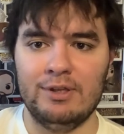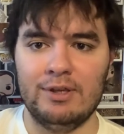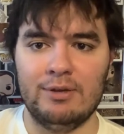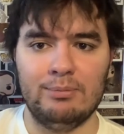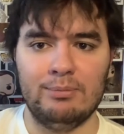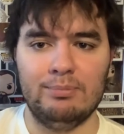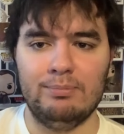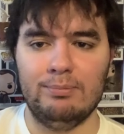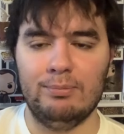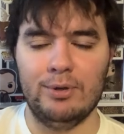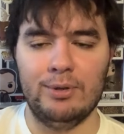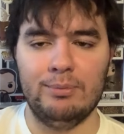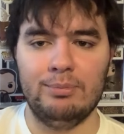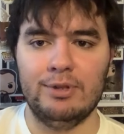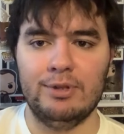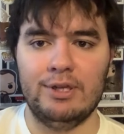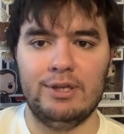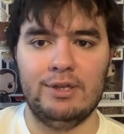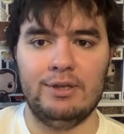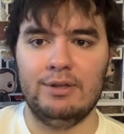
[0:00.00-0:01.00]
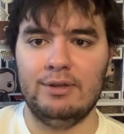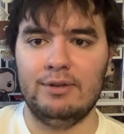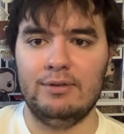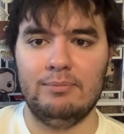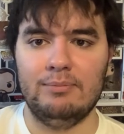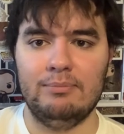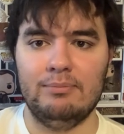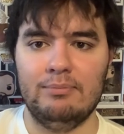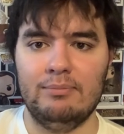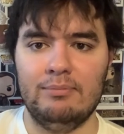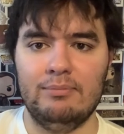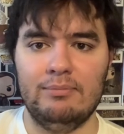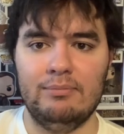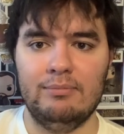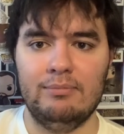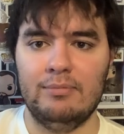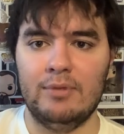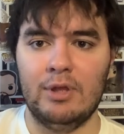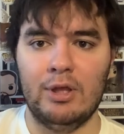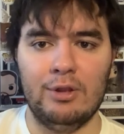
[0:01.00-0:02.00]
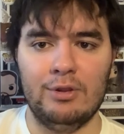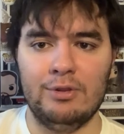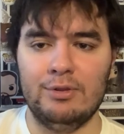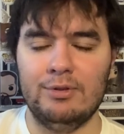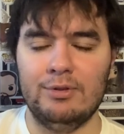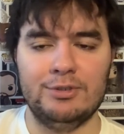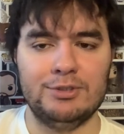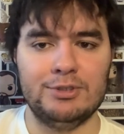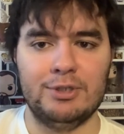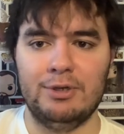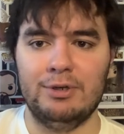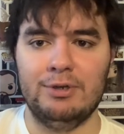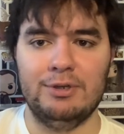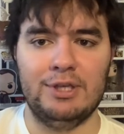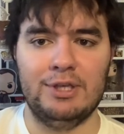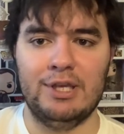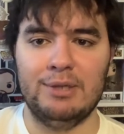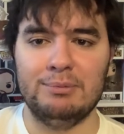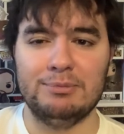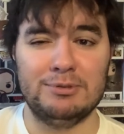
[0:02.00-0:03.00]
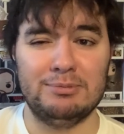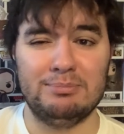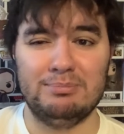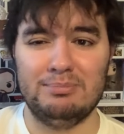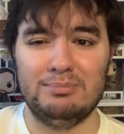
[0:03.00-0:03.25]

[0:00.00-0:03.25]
I replay all the Uncharted games